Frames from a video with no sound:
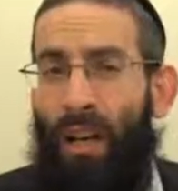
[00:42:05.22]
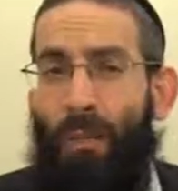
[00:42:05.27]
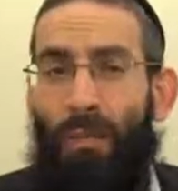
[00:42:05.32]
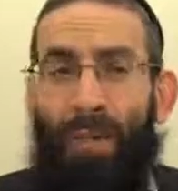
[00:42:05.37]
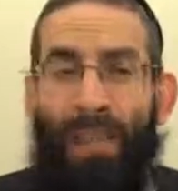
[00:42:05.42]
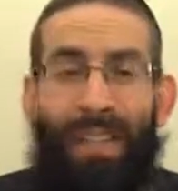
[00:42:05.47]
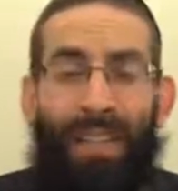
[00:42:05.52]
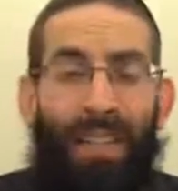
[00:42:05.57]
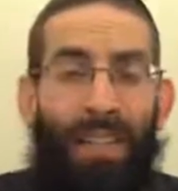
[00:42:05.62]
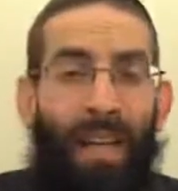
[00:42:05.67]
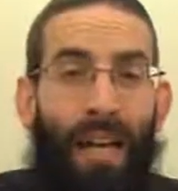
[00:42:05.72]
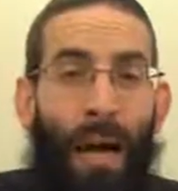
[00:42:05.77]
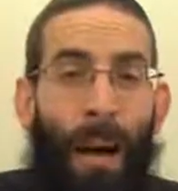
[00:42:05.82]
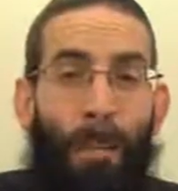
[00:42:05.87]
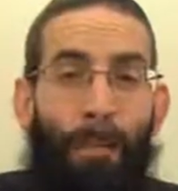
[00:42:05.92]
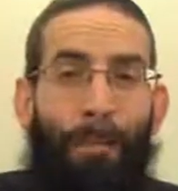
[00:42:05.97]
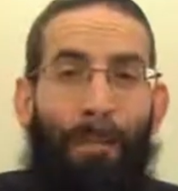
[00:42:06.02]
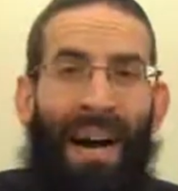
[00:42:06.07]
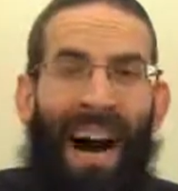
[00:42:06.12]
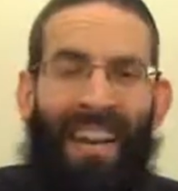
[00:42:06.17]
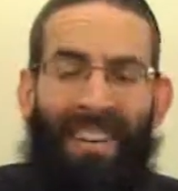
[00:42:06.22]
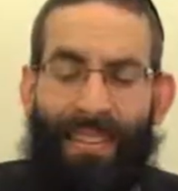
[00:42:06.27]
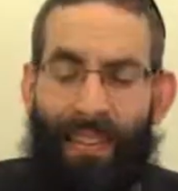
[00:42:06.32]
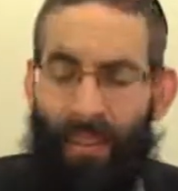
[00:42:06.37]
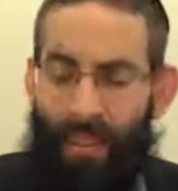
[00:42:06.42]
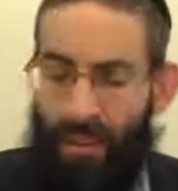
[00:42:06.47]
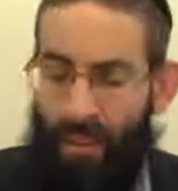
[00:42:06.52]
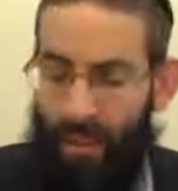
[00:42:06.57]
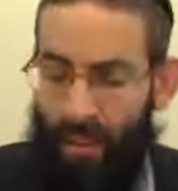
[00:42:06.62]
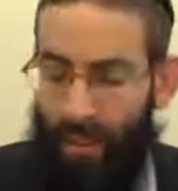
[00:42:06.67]
he'll be
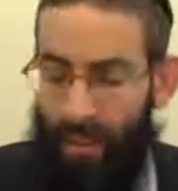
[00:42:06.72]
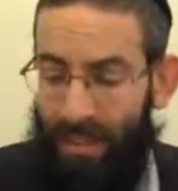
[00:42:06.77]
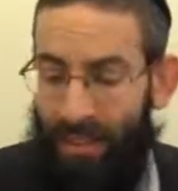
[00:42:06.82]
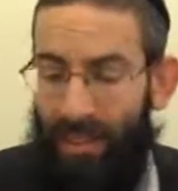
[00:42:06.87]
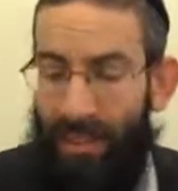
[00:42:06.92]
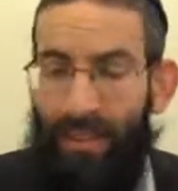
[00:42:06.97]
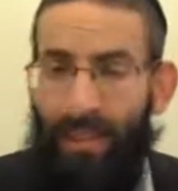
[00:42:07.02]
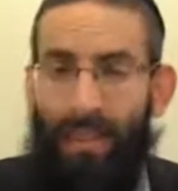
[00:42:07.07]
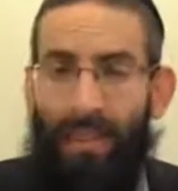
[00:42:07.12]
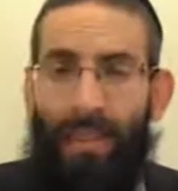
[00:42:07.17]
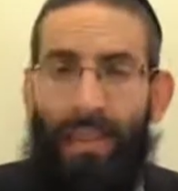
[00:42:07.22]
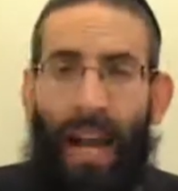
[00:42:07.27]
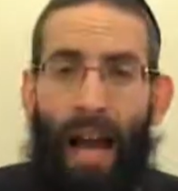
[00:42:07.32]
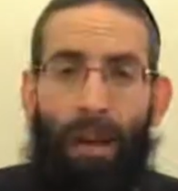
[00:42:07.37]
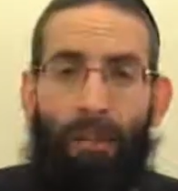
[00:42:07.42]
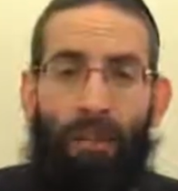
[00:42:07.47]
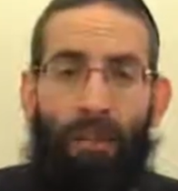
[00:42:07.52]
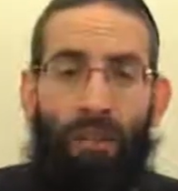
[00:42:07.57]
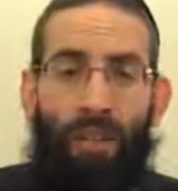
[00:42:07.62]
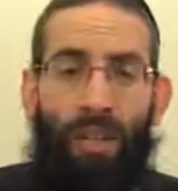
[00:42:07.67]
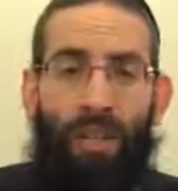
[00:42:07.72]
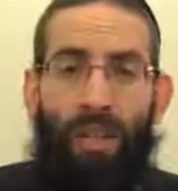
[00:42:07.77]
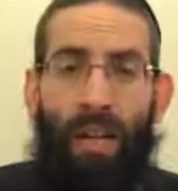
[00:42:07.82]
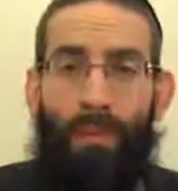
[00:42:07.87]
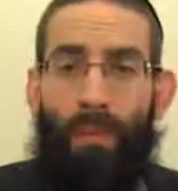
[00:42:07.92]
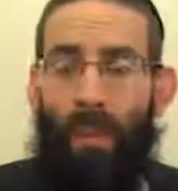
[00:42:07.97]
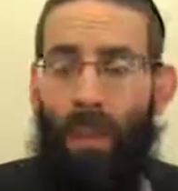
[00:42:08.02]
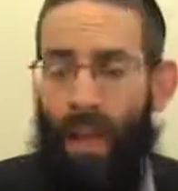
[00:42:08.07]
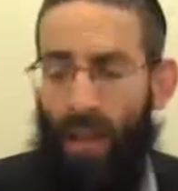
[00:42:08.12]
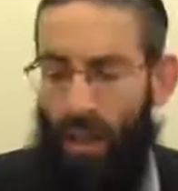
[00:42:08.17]
Mata, he'll tilt the lamp, which is a
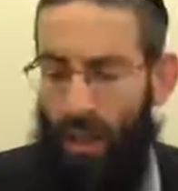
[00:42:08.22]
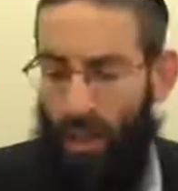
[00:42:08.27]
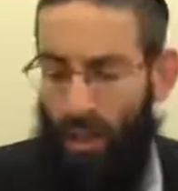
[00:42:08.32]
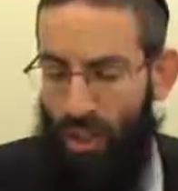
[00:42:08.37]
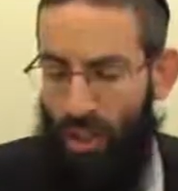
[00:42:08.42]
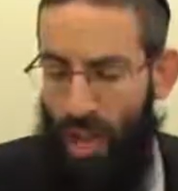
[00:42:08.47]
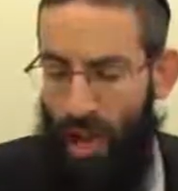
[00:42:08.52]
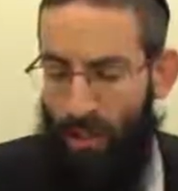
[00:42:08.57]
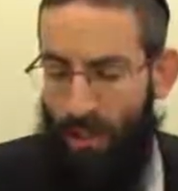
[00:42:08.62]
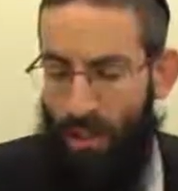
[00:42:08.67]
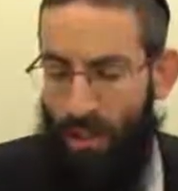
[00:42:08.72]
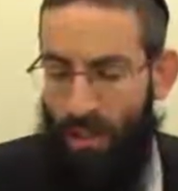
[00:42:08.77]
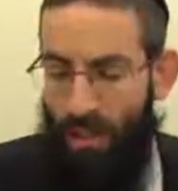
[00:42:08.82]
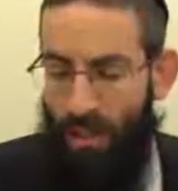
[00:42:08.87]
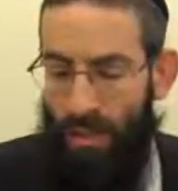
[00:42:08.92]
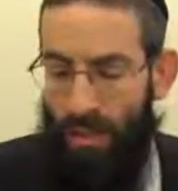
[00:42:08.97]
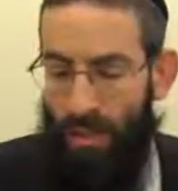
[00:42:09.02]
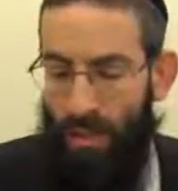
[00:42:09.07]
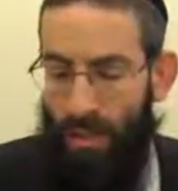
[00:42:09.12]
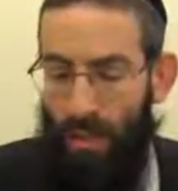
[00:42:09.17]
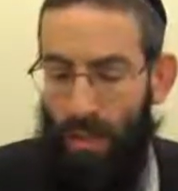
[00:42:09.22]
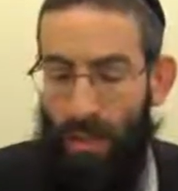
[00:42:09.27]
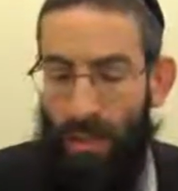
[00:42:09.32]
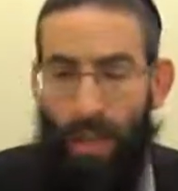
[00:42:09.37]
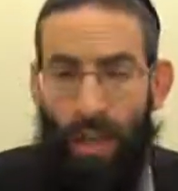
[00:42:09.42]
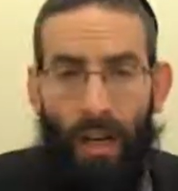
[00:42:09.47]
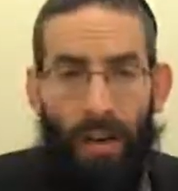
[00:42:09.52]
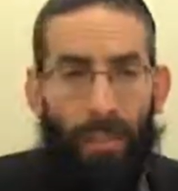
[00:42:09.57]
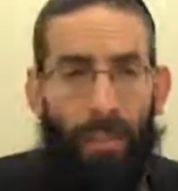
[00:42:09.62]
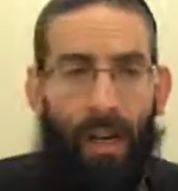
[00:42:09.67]
Malacha on Shabbos.
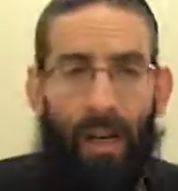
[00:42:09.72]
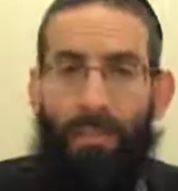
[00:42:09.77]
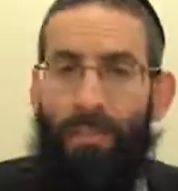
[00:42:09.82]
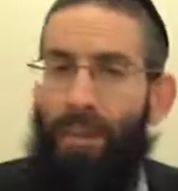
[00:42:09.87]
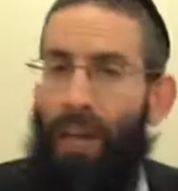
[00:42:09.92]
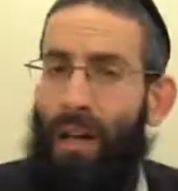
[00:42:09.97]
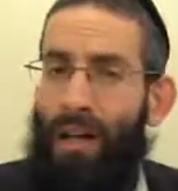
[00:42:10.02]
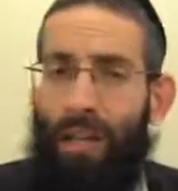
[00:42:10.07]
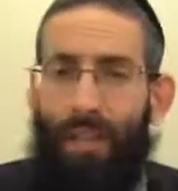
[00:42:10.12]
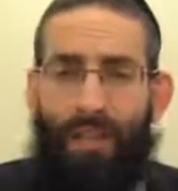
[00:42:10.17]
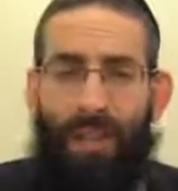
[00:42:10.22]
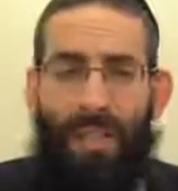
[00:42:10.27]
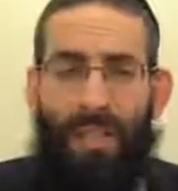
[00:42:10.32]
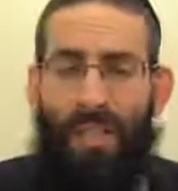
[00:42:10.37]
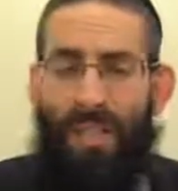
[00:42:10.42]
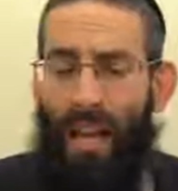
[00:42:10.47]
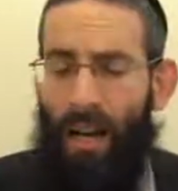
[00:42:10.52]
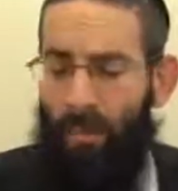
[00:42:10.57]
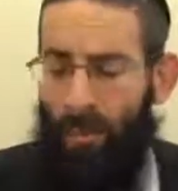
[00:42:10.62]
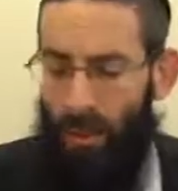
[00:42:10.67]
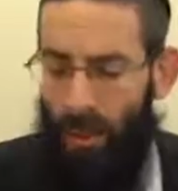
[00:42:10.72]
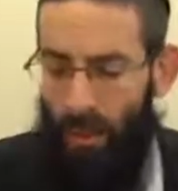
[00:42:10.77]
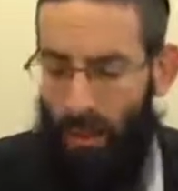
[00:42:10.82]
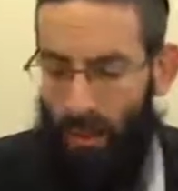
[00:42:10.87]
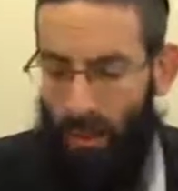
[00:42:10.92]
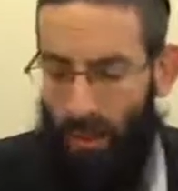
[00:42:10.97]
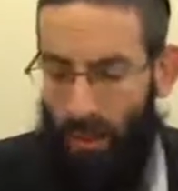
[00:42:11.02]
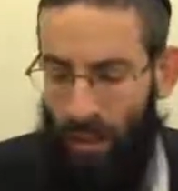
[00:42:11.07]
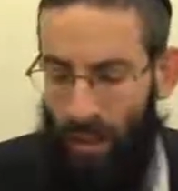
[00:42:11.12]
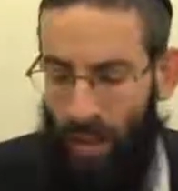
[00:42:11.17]
But on Yom Tov, this is not a
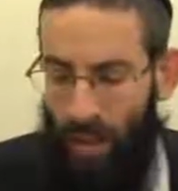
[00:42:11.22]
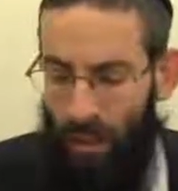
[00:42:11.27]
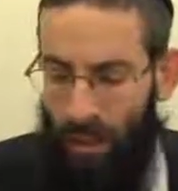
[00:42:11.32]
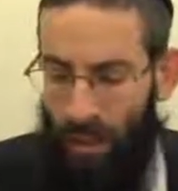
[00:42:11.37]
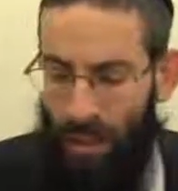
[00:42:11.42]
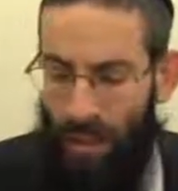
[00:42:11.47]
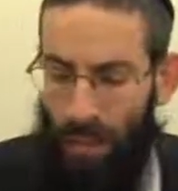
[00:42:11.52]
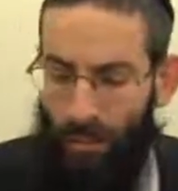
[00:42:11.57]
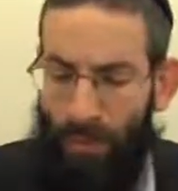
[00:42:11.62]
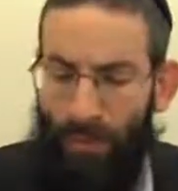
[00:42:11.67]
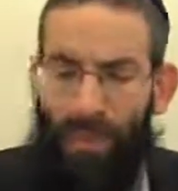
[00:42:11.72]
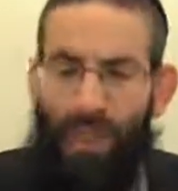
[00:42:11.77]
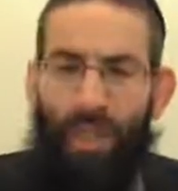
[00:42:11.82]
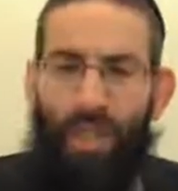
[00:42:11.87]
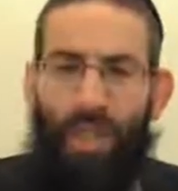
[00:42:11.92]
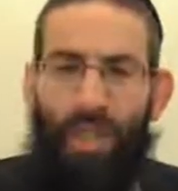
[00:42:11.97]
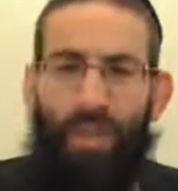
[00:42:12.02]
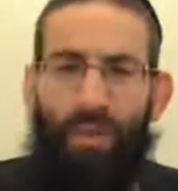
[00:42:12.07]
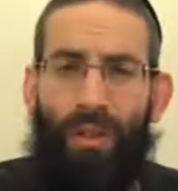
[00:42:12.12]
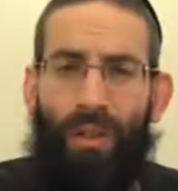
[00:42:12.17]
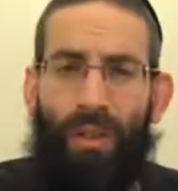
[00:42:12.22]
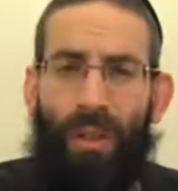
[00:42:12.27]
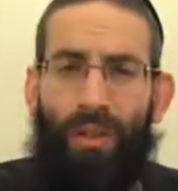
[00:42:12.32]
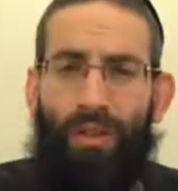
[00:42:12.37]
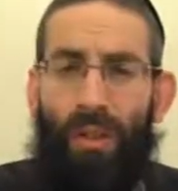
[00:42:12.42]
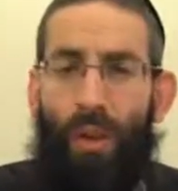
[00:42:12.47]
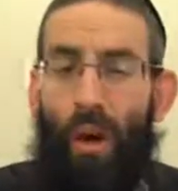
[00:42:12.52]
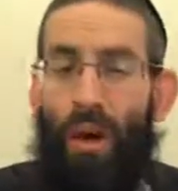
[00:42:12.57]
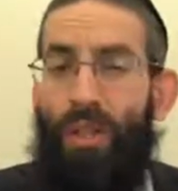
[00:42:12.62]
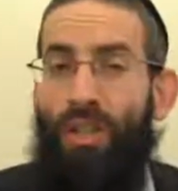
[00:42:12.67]
Malacha. But Yom Tov Lishtri, if
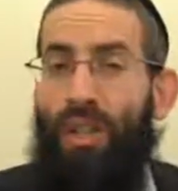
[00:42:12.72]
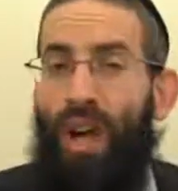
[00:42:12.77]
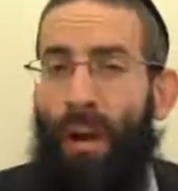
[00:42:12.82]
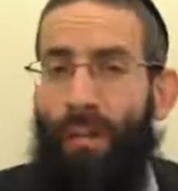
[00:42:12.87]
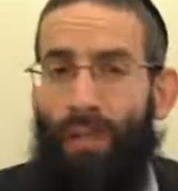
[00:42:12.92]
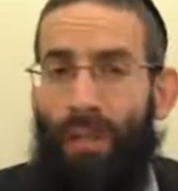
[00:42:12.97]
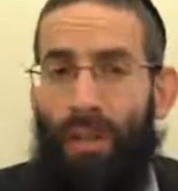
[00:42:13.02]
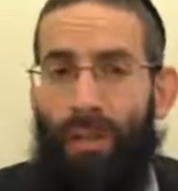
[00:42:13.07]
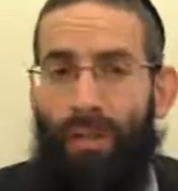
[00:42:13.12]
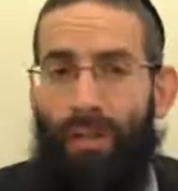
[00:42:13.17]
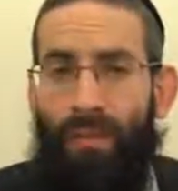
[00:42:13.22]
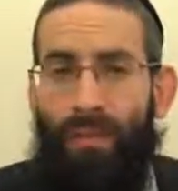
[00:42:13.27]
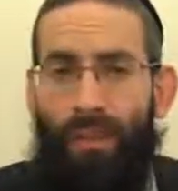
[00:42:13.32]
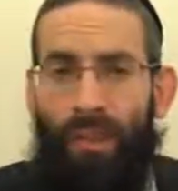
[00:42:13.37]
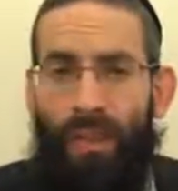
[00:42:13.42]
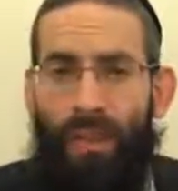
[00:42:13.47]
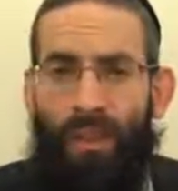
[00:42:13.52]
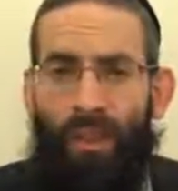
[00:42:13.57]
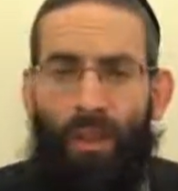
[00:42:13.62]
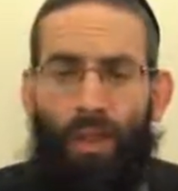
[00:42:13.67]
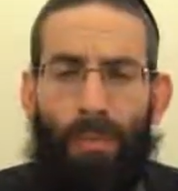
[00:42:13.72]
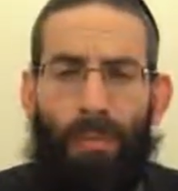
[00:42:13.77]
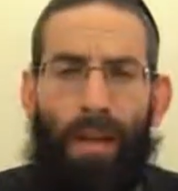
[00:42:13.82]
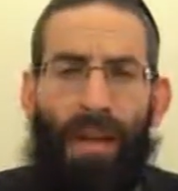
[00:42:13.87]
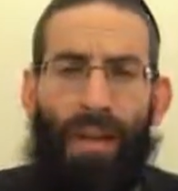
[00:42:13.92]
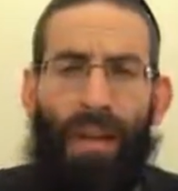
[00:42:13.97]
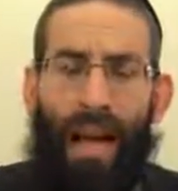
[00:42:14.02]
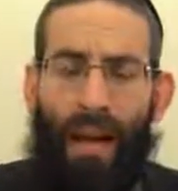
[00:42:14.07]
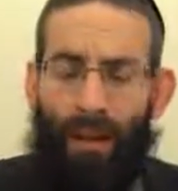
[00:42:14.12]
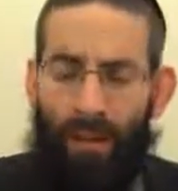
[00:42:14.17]
so on Yom Tov, they should be
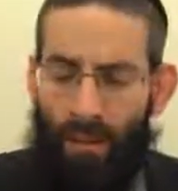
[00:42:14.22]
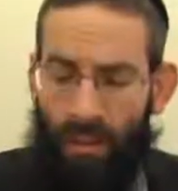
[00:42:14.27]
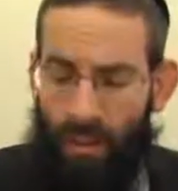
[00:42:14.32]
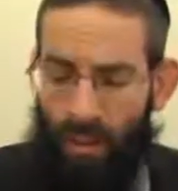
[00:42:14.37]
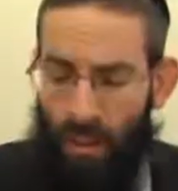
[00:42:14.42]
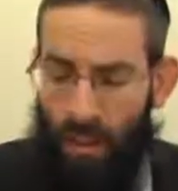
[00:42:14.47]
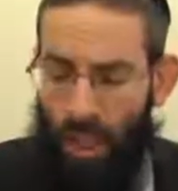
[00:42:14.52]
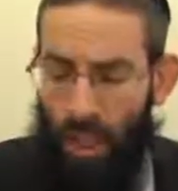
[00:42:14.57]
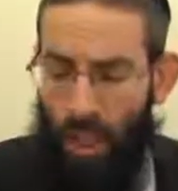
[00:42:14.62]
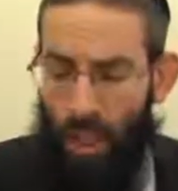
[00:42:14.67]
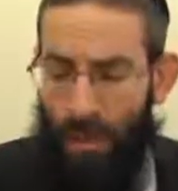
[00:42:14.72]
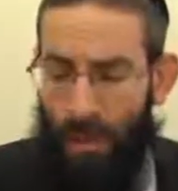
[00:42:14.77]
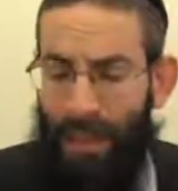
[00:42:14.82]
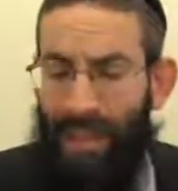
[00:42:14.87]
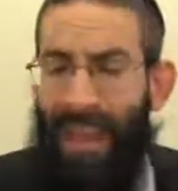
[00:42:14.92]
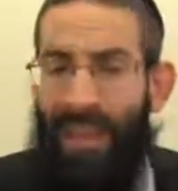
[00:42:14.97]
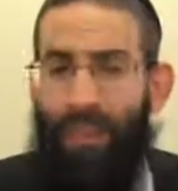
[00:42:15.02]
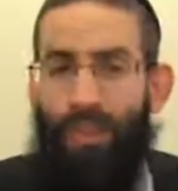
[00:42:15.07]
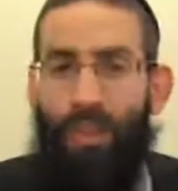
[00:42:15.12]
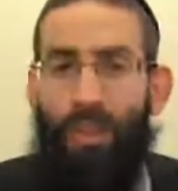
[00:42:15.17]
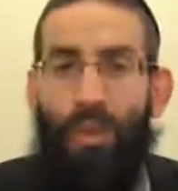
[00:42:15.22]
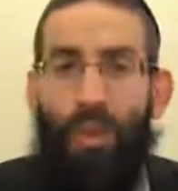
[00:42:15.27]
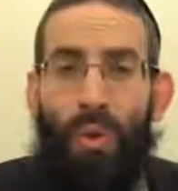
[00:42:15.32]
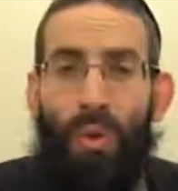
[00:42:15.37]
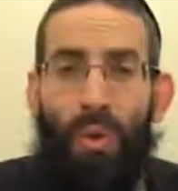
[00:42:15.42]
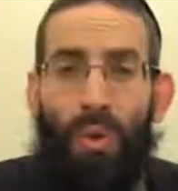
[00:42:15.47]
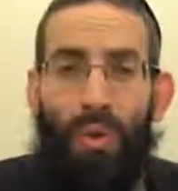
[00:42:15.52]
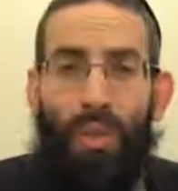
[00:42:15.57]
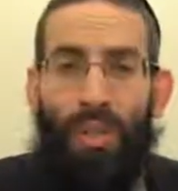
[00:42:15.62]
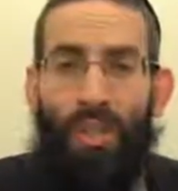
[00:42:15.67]
allowed, should be allowed to
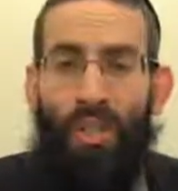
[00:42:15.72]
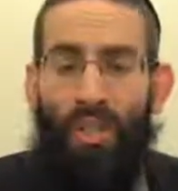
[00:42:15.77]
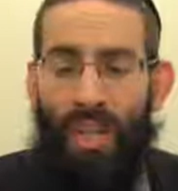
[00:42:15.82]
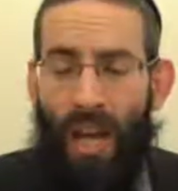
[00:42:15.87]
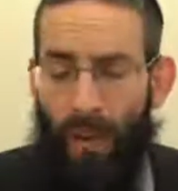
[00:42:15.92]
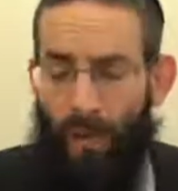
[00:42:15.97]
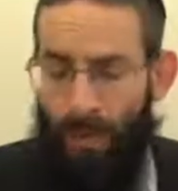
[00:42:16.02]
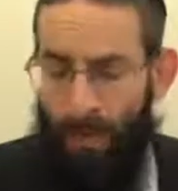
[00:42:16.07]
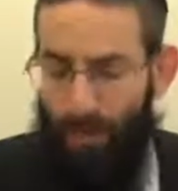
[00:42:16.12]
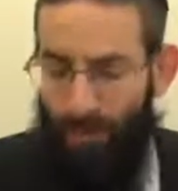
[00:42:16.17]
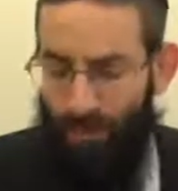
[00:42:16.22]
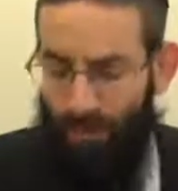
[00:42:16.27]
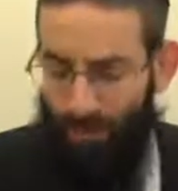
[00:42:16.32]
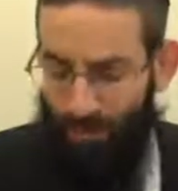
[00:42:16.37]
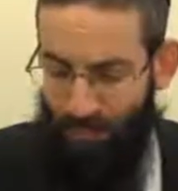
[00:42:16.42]
use the Shemen